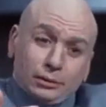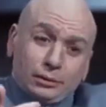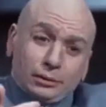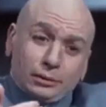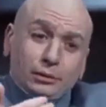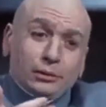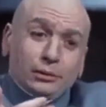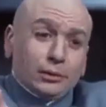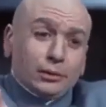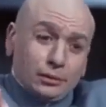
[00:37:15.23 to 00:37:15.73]

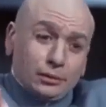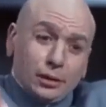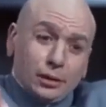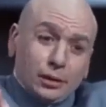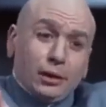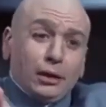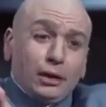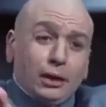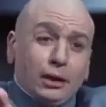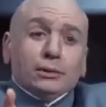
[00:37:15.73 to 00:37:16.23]
Okay,
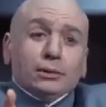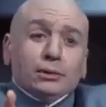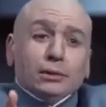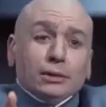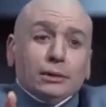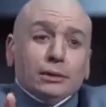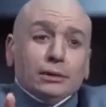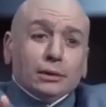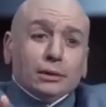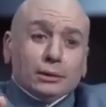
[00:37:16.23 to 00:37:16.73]
I
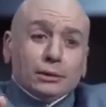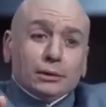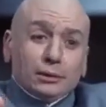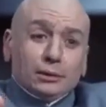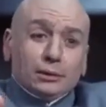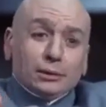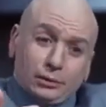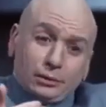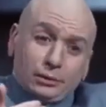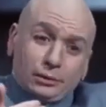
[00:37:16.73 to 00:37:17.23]
came
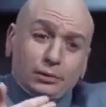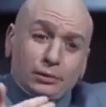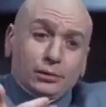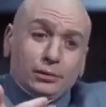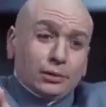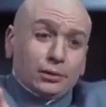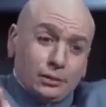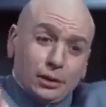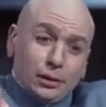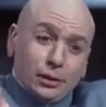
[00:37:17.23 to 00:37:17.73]
home
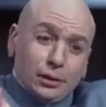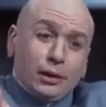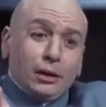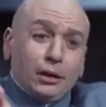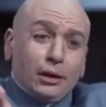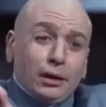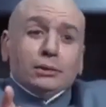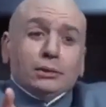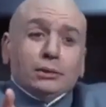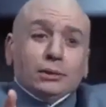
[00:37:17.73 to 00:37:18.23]
at
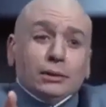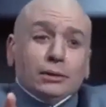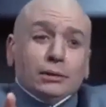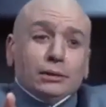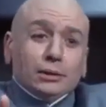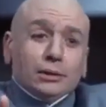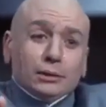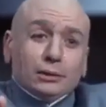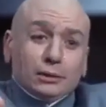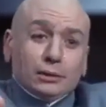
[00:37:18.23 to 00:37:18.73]

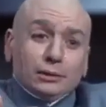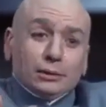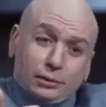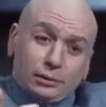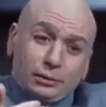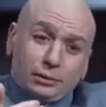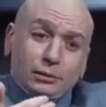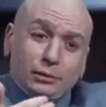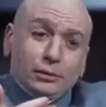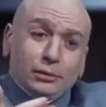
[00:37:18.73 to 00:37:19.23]

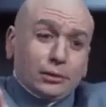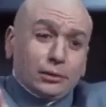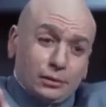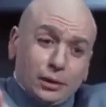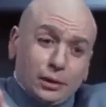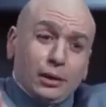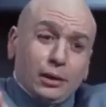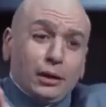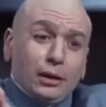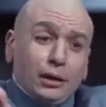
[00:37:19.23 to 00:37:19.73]
6
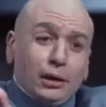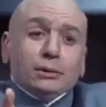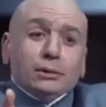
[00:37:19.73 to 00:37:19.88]
o'clock.